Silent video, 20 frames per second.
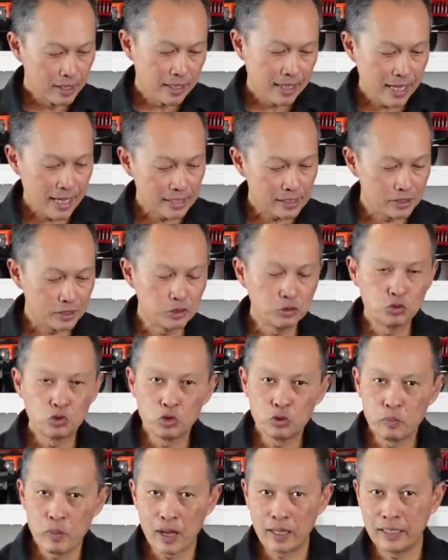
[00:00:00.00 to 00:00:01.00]
It has
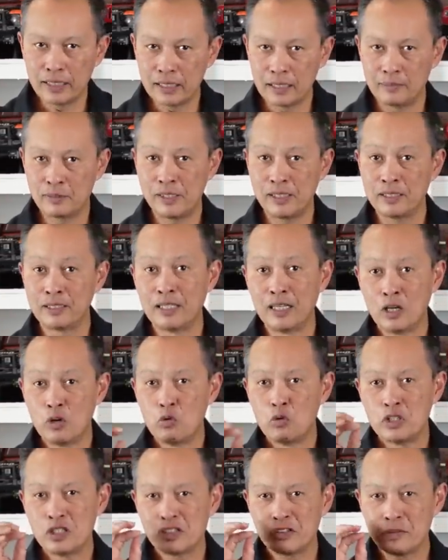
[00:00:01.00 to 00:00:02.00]
two body clips here,
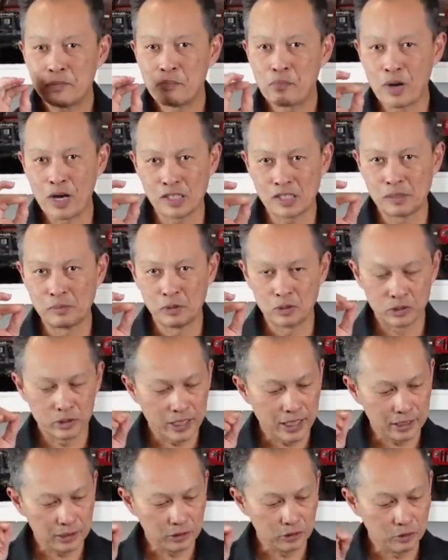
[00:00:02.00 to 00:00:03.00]
which are impossible to
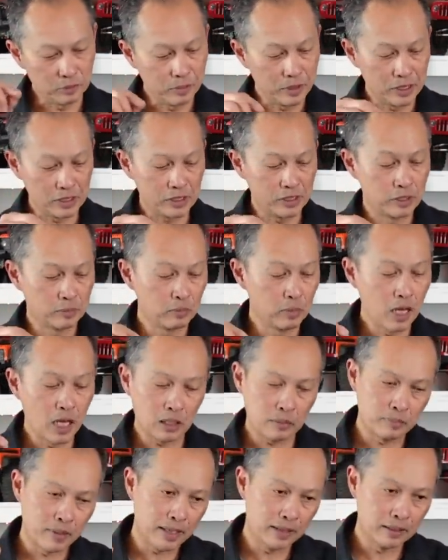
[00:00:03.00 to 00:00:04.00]
get to because they're
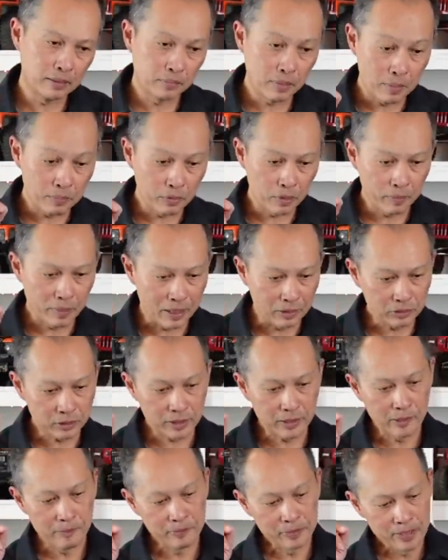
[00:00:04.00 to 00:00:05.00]
blocked by the bumper mount.